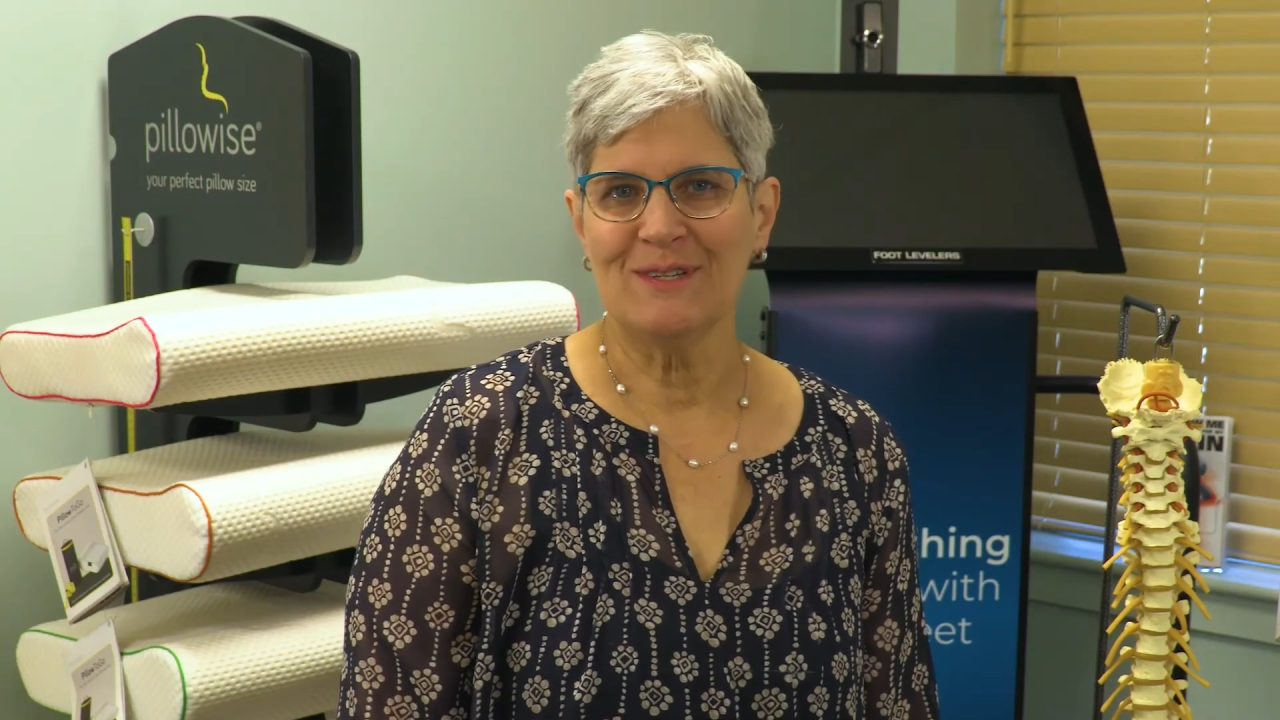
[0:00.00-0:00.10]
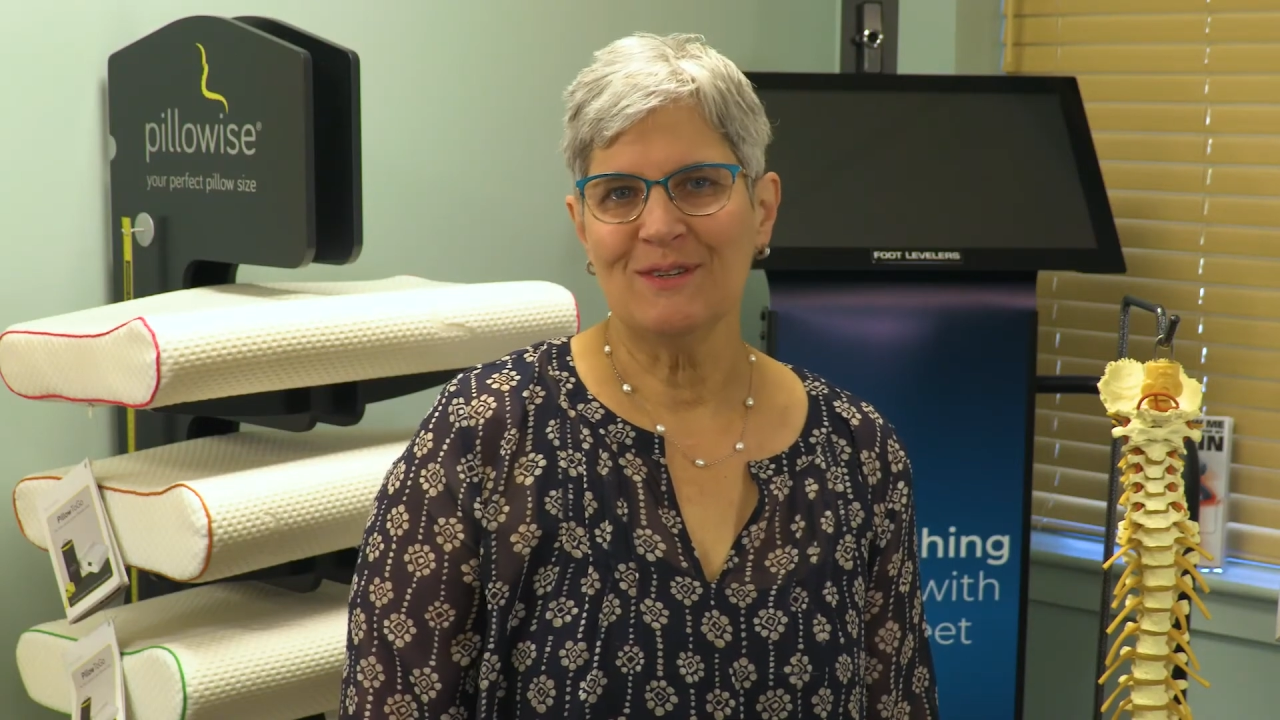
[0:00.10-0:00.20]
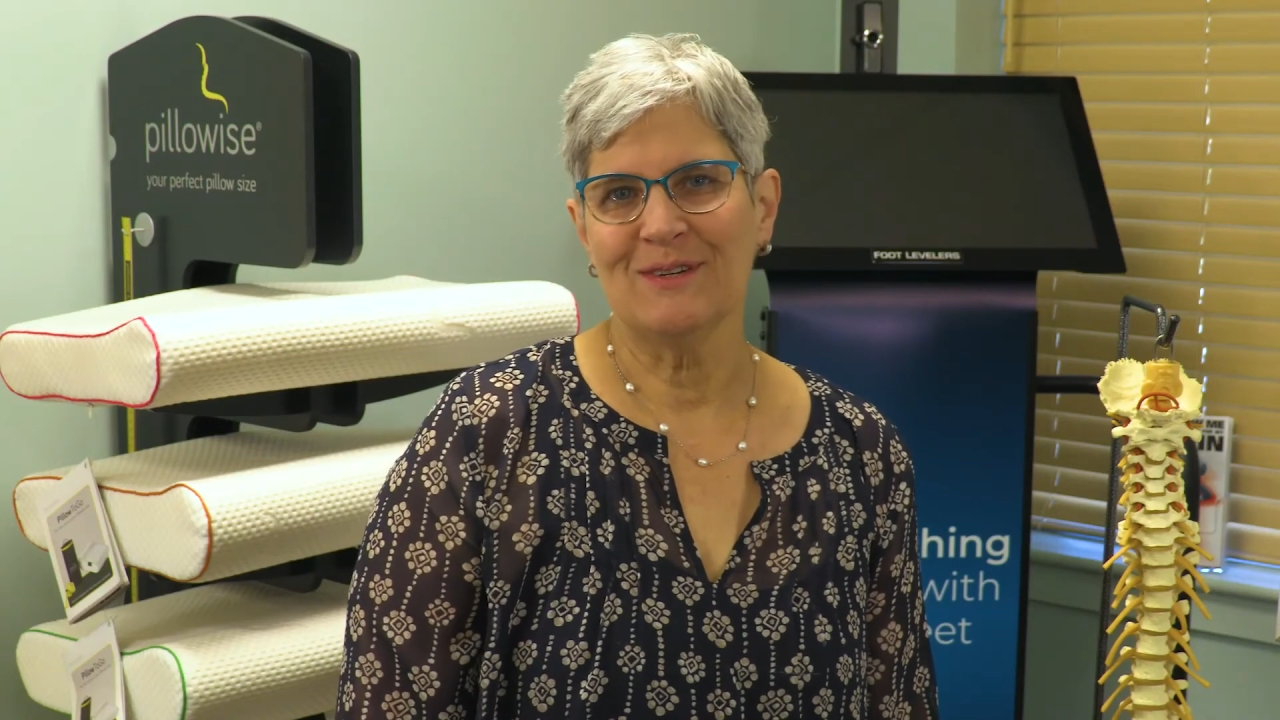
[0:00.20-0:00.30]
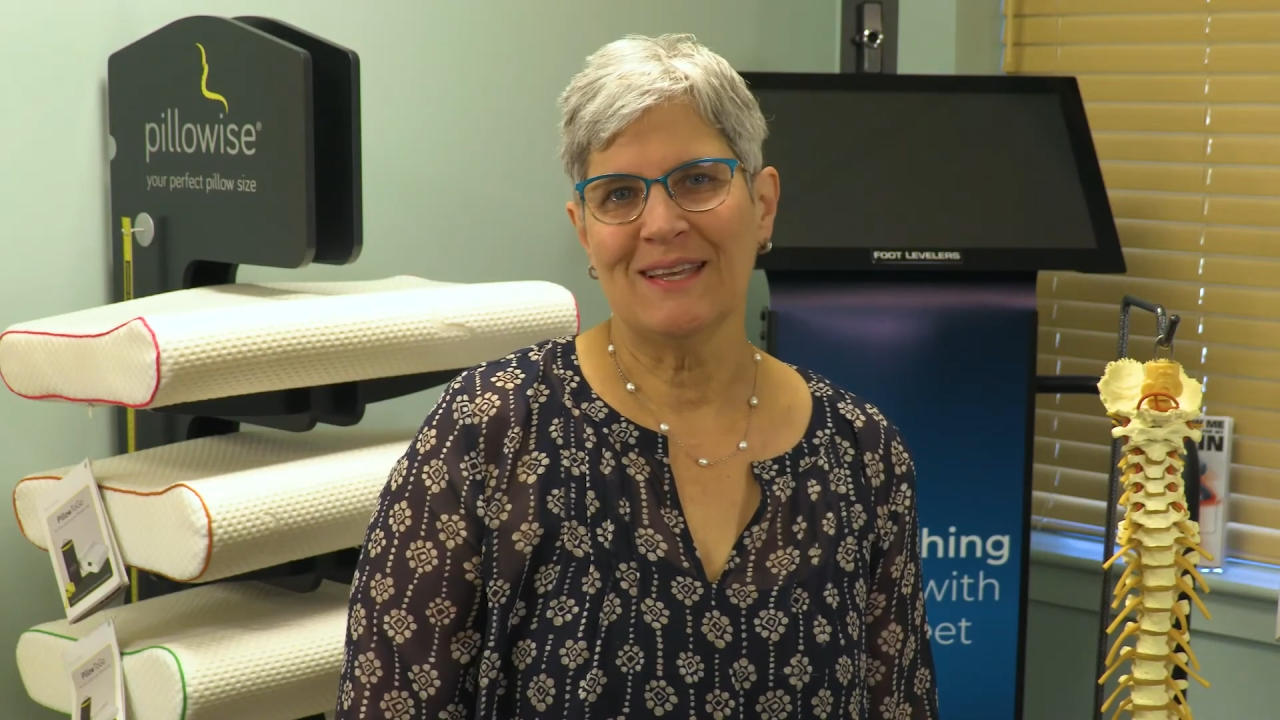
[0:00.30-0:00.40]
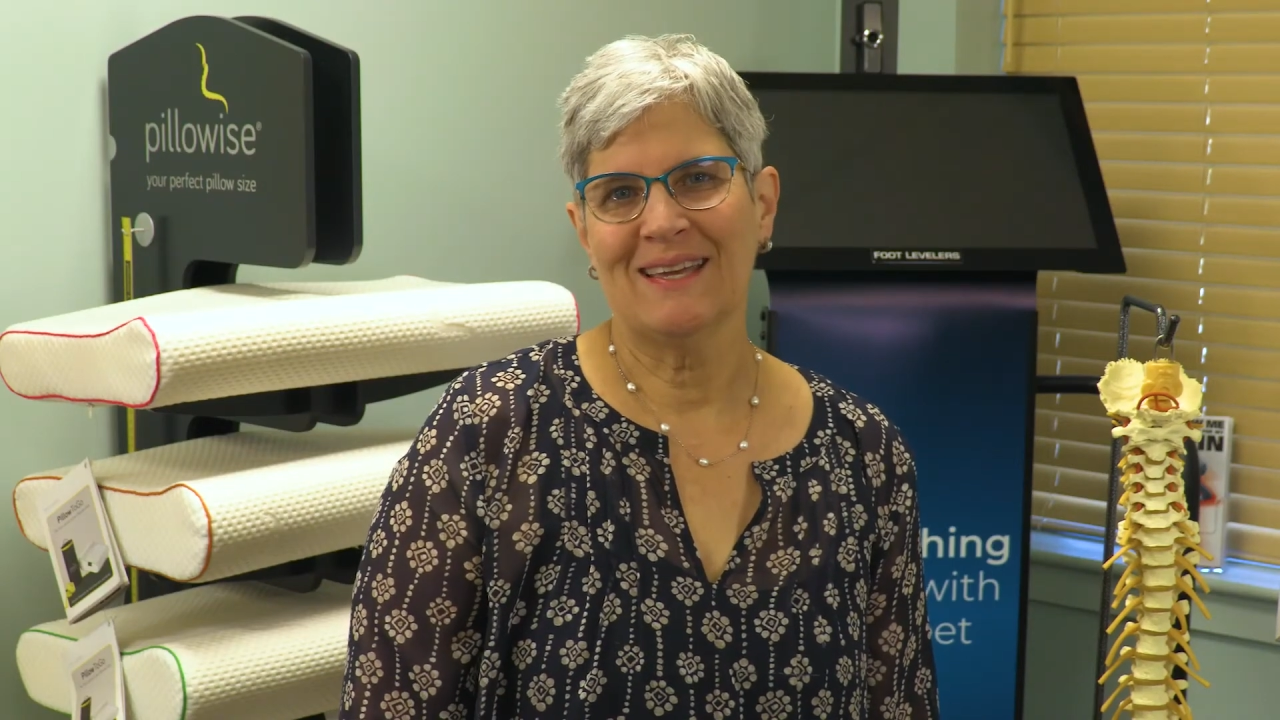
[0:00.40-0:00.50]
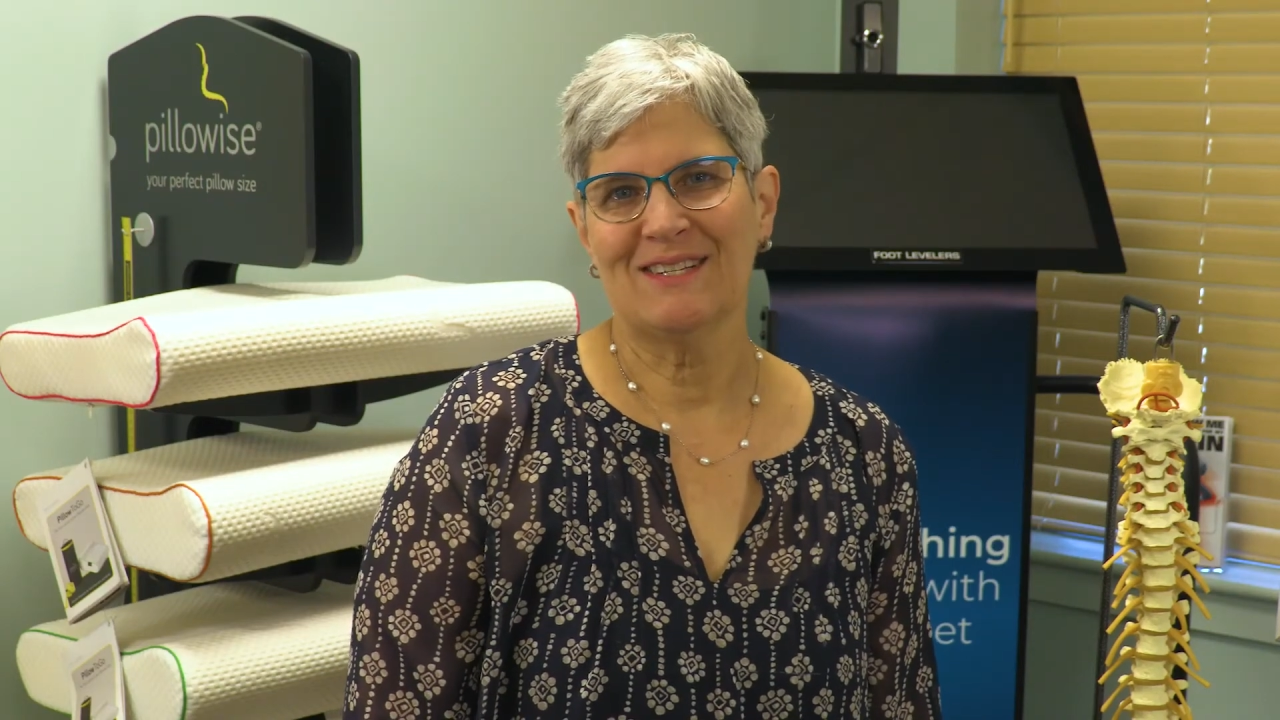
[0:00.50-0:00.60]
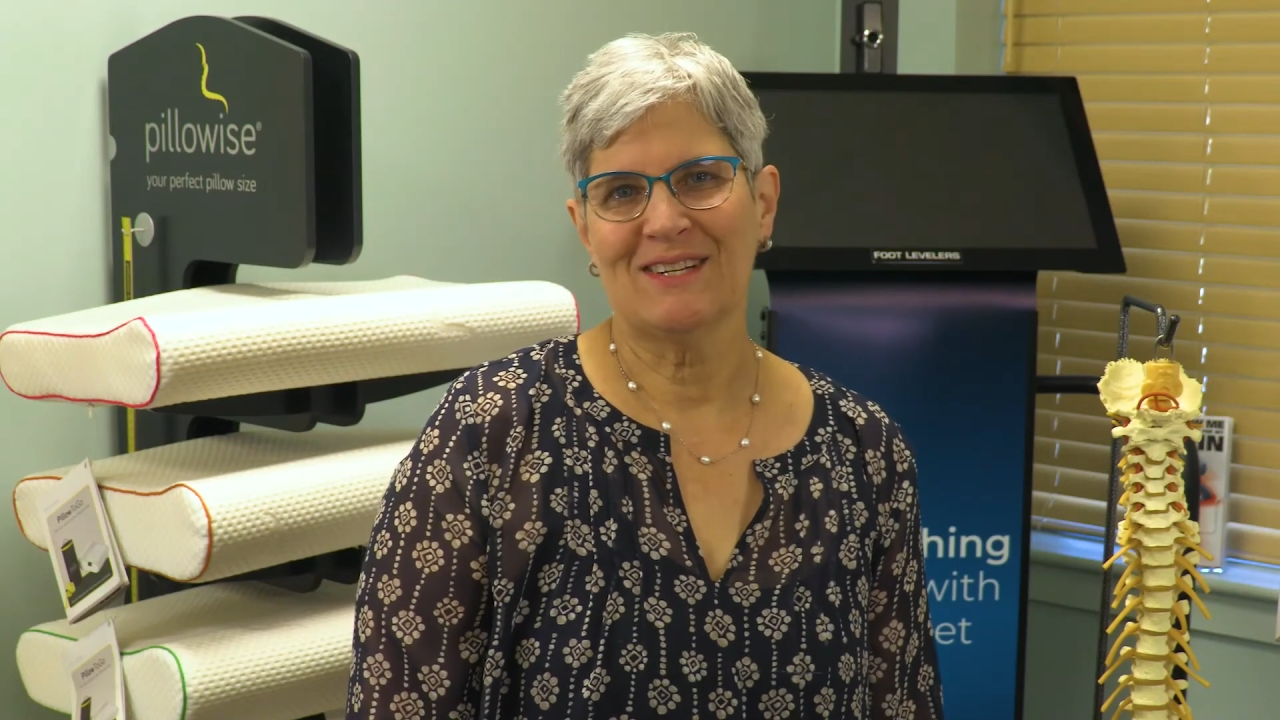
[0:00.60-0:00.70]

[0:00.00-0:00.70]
to engage